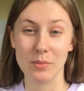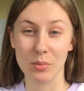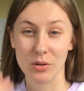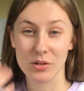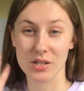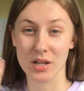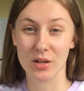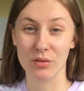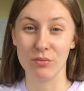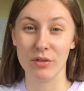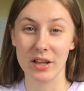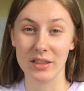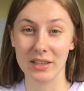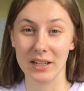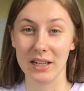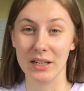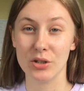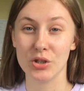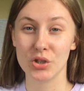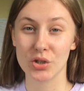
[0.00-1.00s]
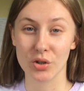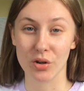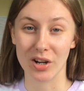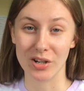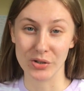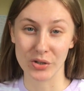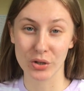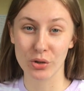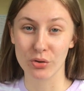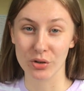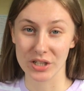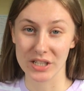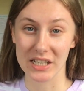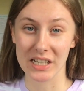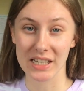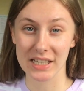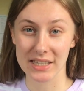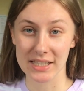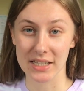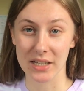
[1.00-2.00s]
because I'd read the literature, I'd
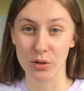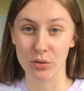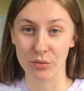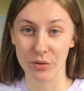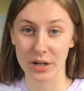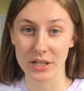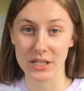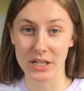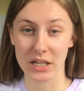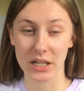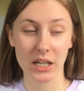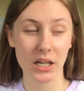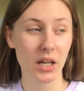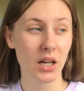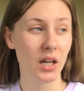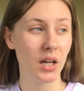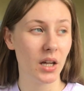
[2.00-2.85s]
critiqued it already,